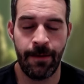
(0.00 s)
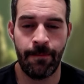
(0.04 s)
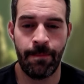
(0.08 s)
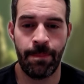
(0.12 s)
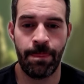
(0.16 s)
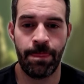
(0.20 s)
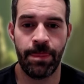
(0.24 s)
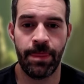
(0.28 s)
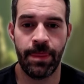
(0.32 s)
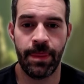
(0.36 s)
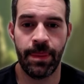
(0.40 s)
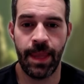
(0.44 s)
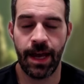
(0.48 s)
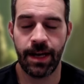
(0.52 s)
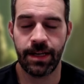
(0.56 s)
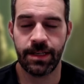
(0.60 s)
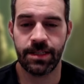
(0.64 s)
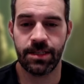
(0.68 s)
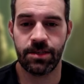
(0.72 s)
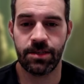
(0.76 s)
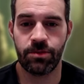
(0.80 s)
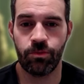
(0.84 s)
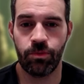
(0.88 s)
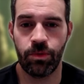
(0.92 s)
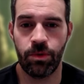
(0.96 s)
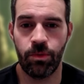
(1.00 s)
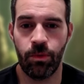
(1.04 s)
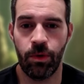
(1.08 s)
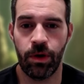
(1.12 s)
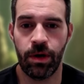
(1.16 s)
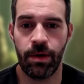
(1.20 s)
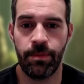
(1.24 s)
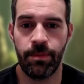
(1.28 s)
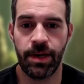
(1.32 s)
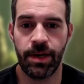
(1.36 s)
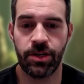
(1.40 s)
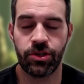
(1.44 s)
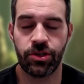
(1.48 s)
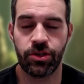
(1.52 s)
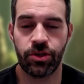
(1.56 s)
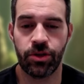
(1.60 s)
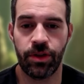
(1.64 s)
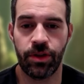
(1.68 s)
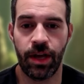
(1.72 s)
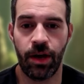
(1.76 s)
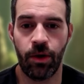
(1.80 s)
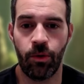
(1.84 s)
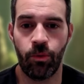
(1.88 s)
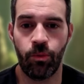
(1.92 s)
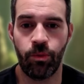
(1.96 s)
Next, we want to make sure
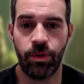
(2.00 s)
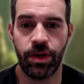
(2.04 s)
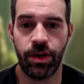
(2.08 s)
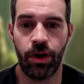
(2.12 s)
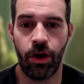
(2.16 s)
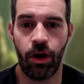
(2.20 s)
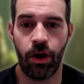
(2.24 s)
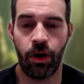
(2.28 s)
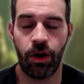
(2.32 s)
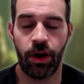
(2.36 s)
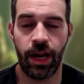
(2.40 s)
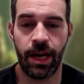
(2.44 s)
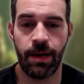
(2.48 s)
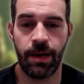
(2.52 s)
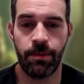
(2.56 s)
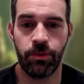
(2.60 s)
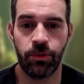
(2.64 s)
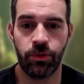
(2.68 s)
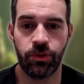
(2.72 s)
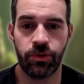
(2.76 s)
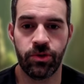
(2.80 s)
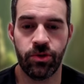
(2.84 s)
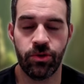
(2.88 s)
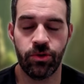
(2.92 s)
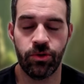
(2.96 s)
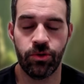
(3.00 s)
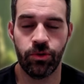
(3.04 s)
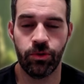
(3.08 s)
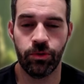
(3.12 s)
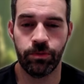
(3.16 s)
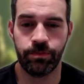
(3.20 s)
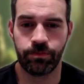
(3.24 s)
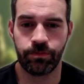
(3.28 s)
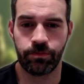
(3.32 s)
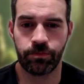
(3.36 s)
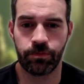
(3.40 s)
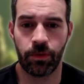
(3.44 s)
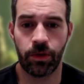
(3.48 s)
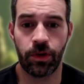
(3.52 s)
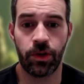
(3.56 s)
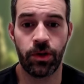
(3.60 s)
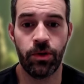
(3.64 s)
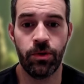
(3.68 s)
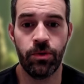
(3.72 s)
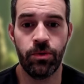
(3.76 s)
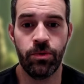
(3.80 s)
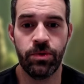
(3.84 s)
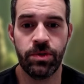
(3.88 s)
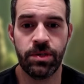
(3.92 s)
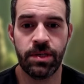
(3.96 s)
that we are able to
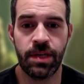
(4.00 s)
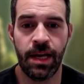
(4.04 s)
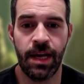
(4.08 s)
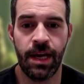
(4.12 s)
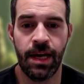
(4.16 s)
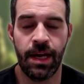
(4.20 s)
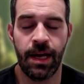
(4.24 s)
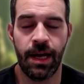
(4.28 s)
use